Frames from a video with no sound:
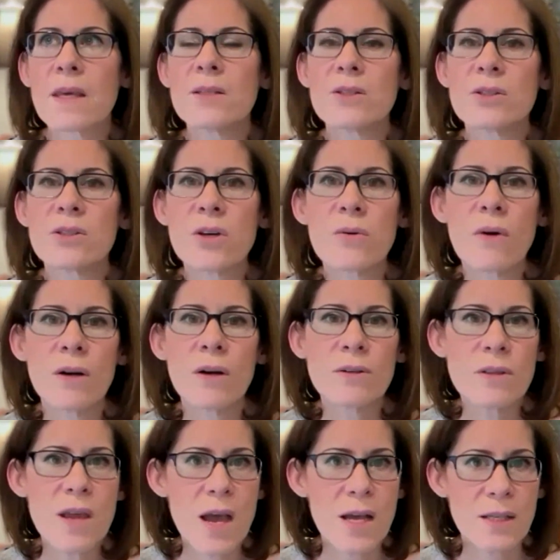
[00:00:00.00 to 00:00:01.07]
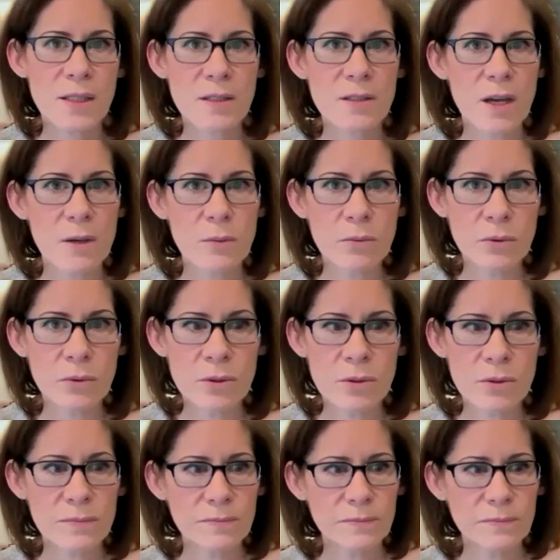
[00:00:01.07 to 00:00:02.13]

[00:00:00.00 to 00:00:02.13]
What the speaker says: So under the SSI rules,